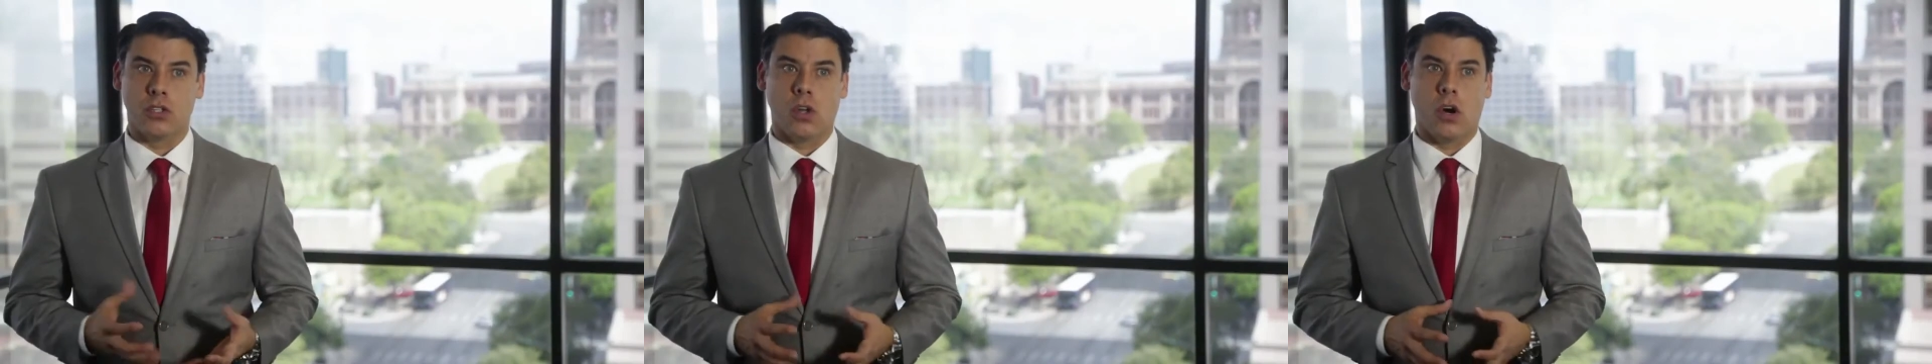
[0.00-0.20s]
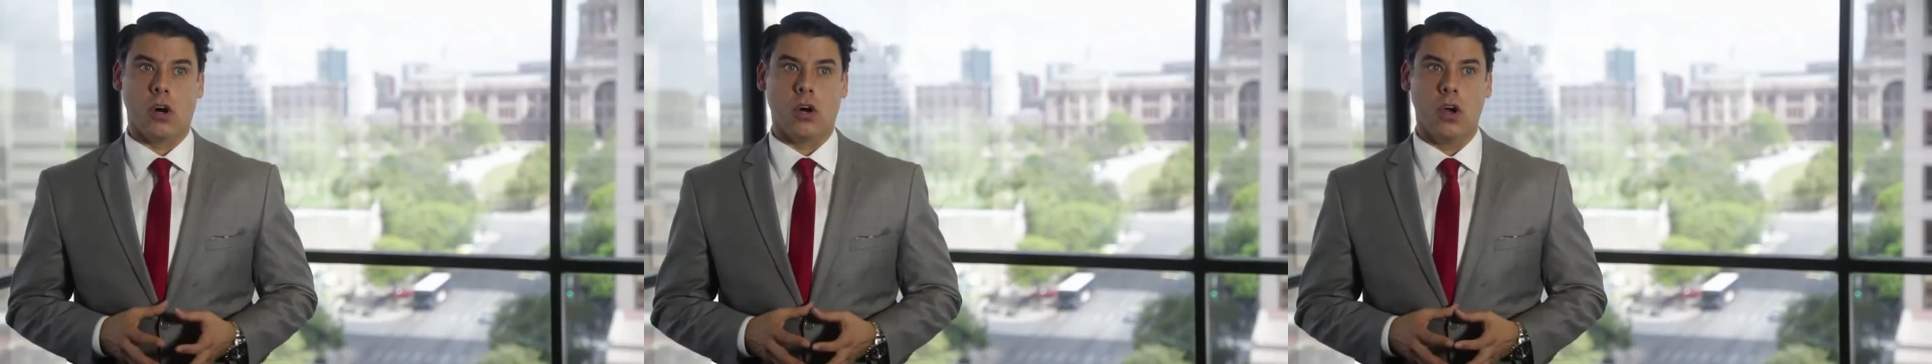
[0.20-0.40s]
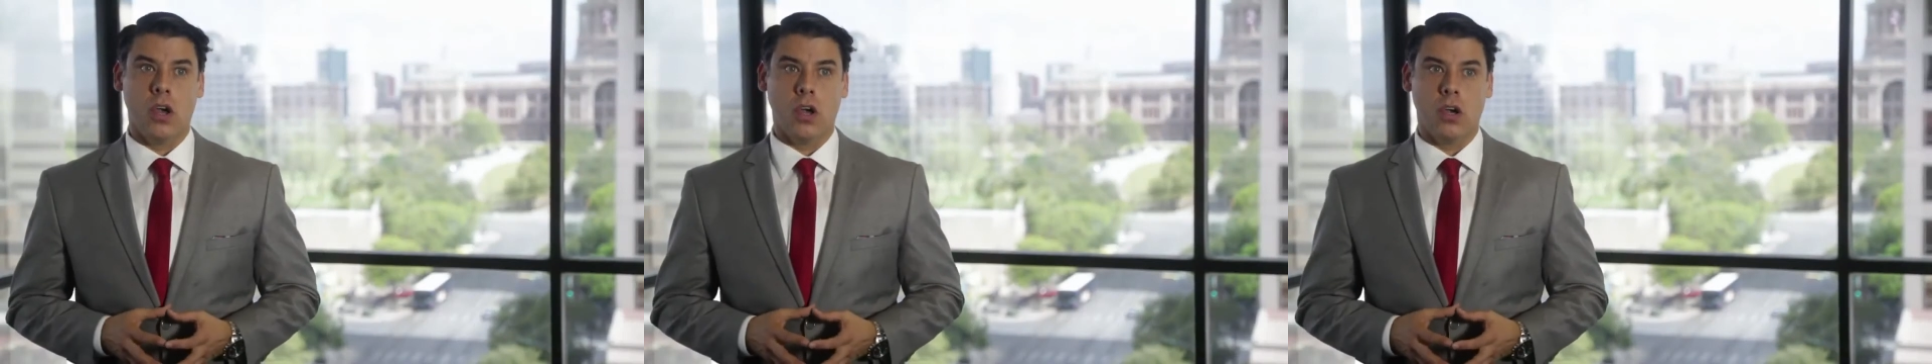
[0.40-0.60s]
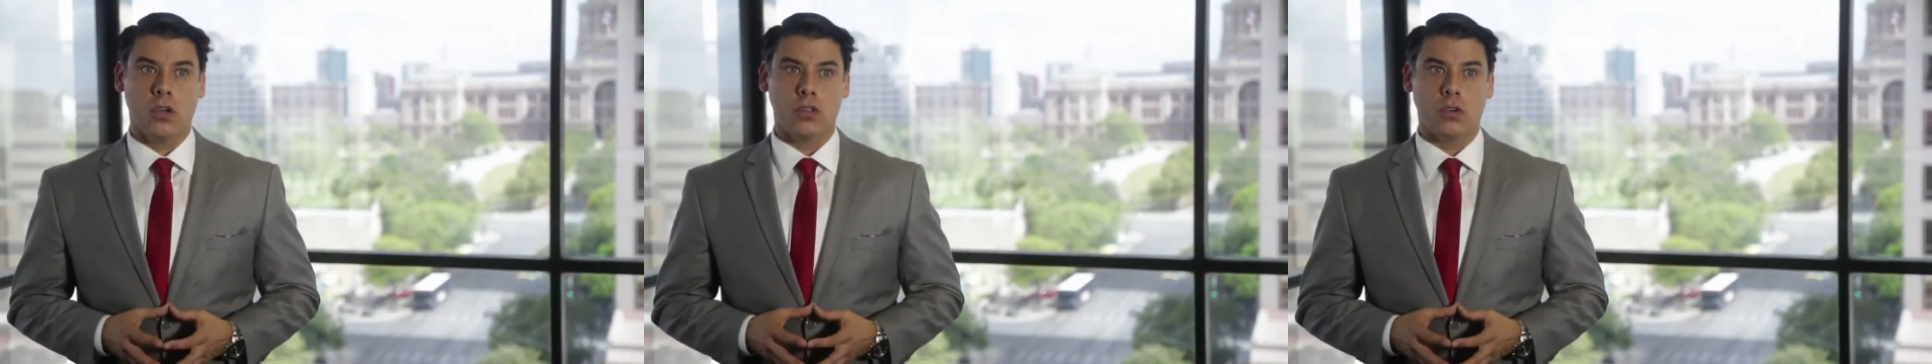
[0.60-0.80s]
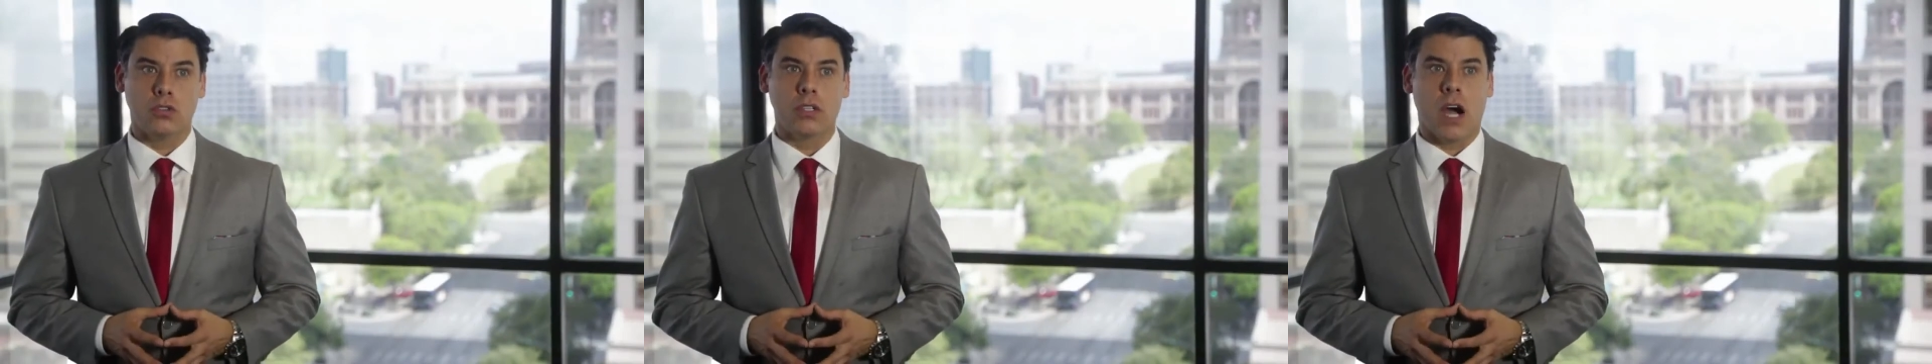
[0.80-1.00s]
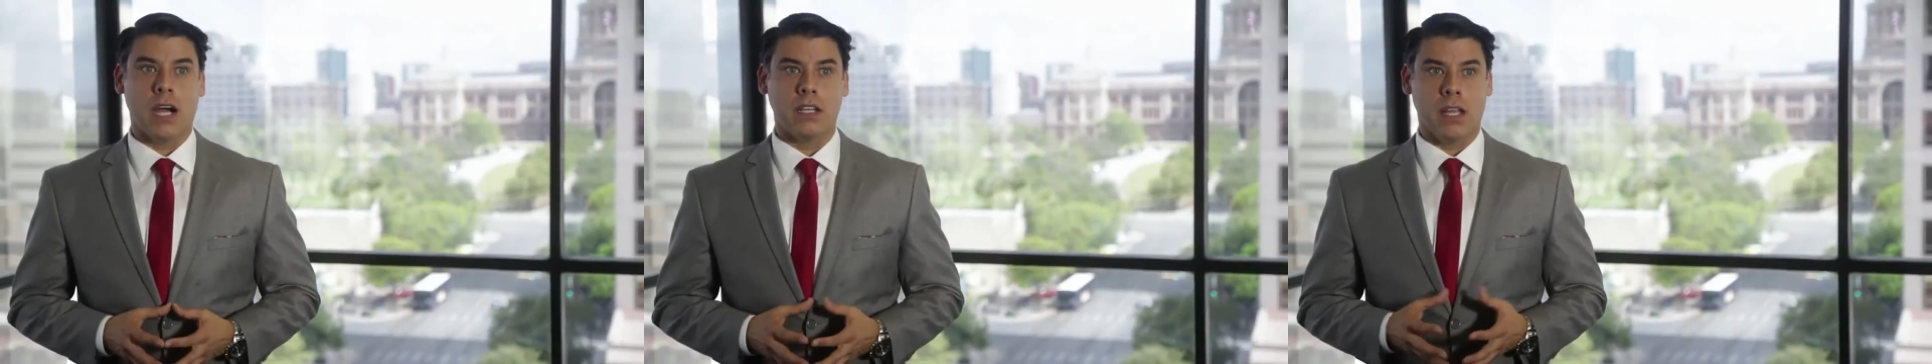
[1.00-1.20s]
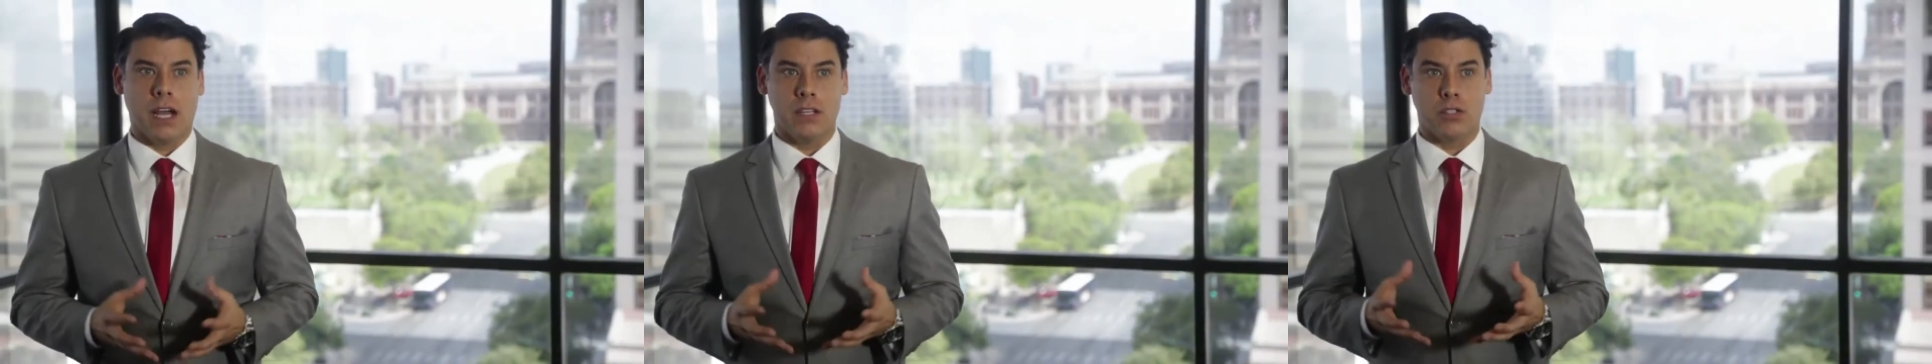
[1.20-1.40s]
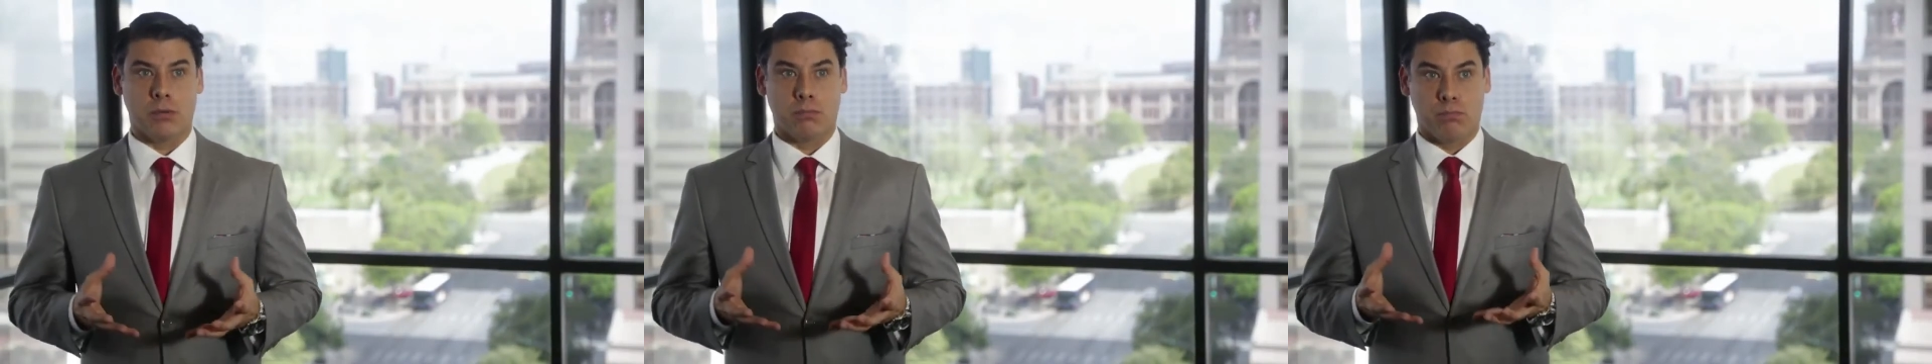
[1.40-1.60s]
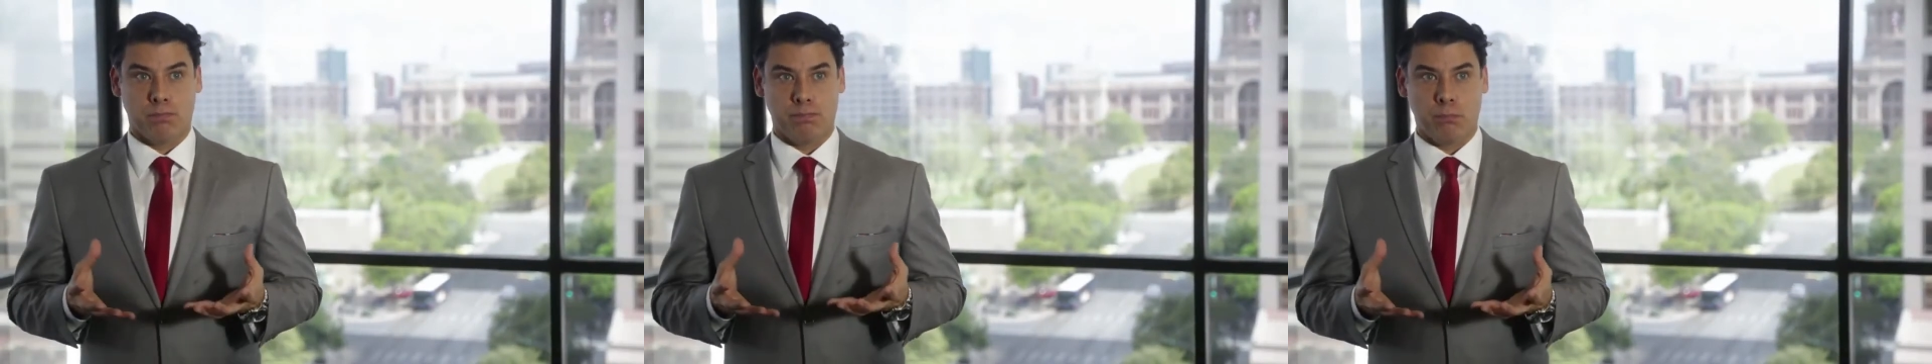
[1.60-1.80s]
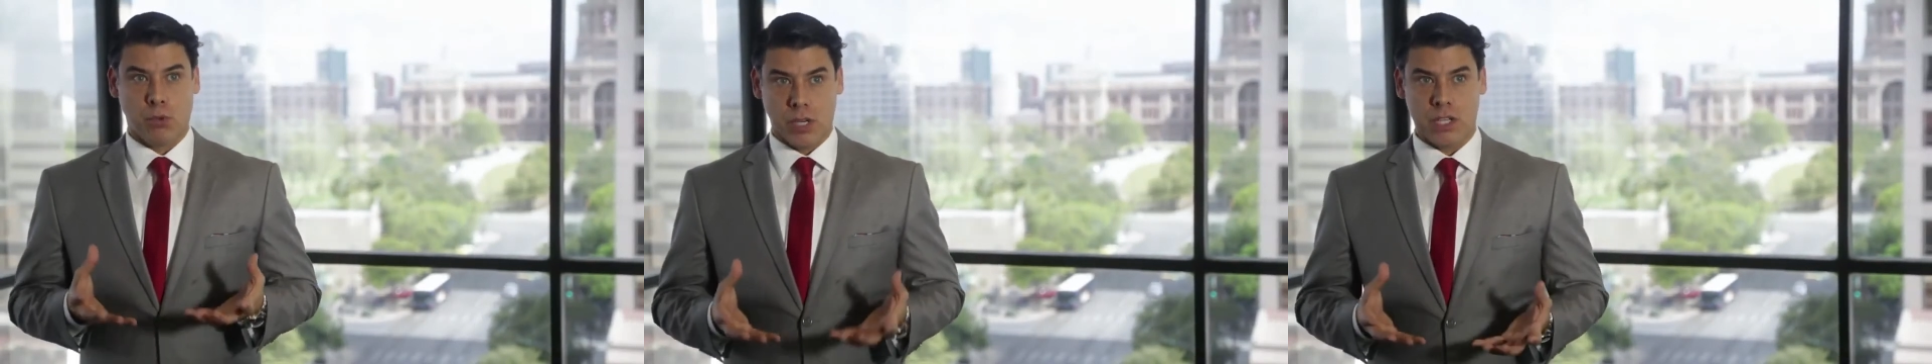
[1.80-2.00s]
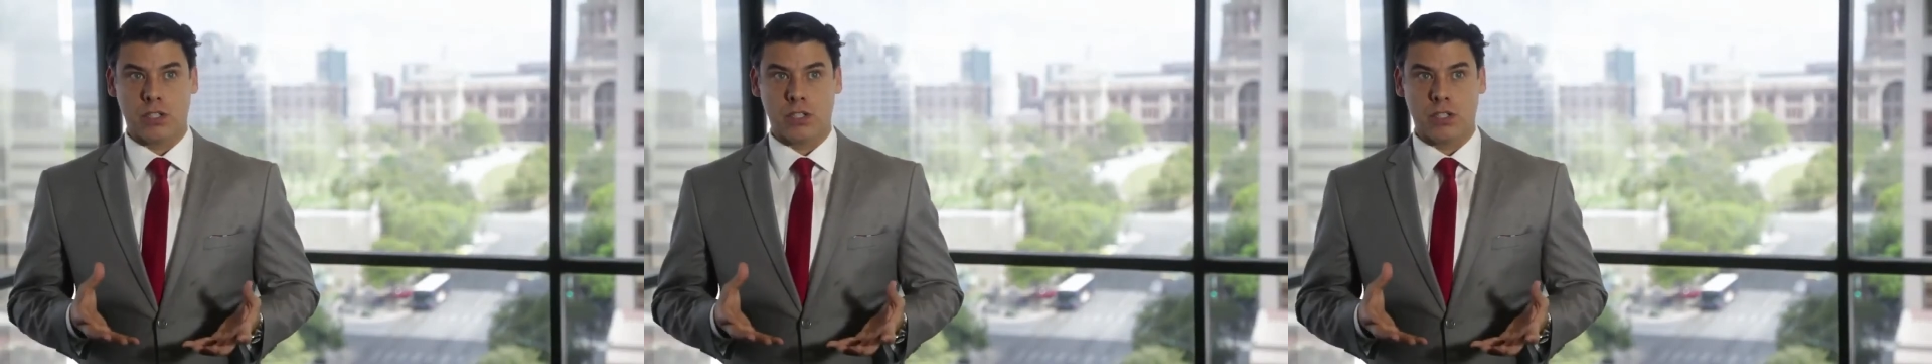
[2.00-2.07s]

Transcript: law, those guidelines are pretty